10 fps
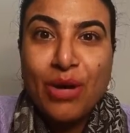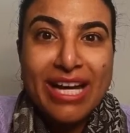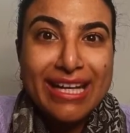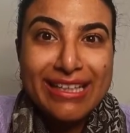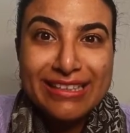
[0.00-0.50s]

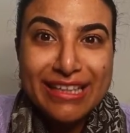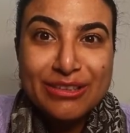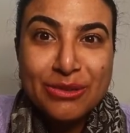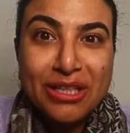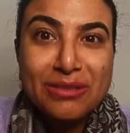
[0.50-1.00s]
Why I
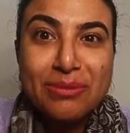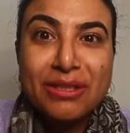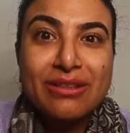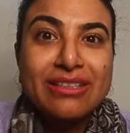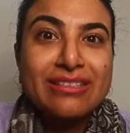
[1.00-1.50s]
say so is
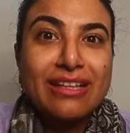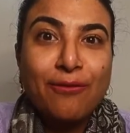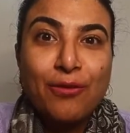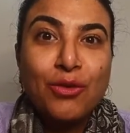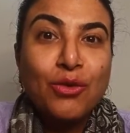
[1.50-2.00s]
because
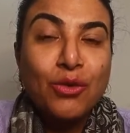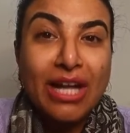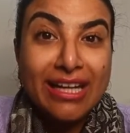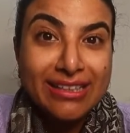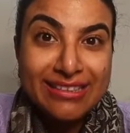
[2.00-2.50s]
if you
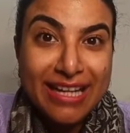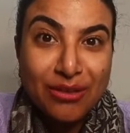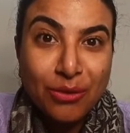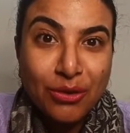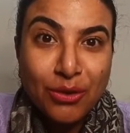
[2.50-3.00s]
don't
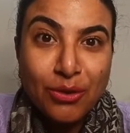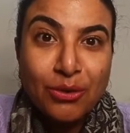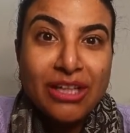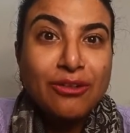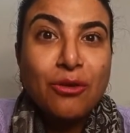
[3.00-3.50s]
understand what you're
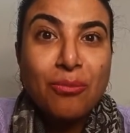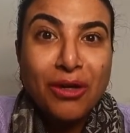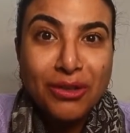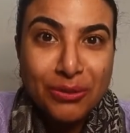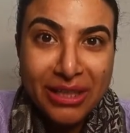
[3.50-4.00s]
doing, no
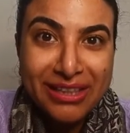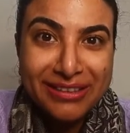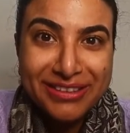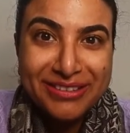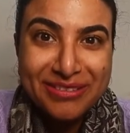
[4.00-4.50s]
point doing
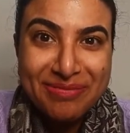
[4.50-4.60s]
it,